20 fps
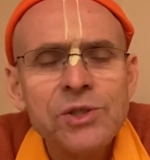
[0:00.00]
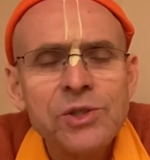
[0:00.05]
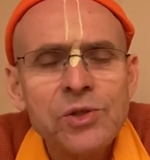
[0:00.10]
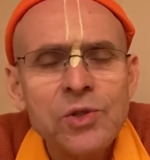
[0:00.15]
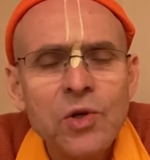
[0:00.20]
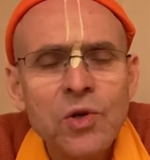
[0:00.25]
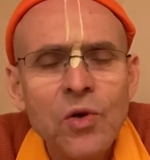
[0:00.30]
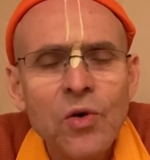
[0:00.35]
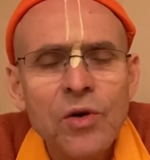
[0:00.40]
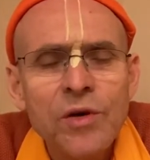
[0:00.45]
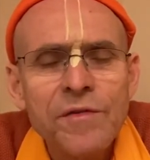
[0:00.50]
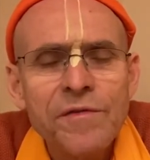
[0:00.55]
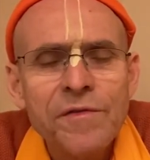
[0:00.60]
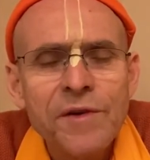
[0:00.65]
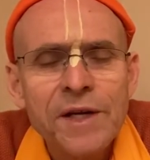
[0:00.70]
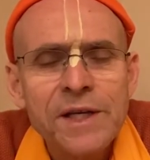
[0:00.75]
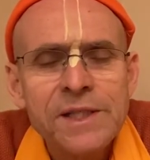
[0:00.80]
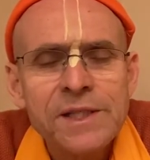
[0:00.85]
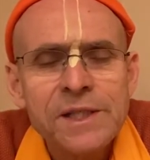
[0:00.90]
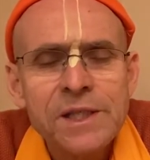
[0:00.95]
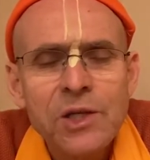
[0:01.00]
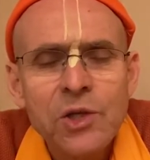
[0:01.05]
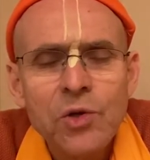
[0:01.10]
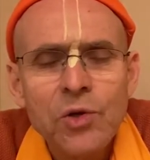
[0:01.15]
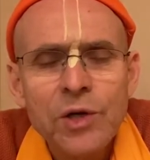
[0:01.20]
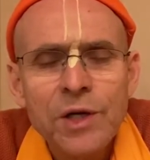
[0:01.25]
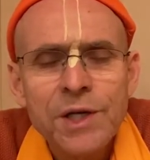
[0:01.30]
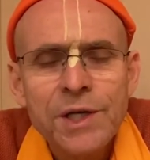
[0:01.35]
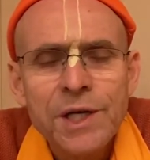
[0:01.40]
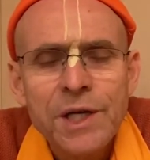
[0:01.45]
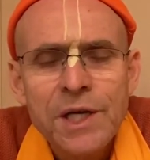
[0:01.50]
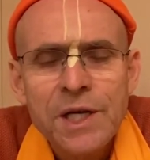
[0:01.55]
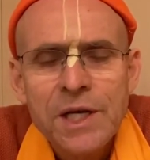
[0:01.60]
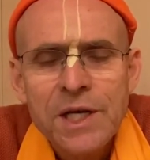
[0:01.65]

who glorifies the Lord.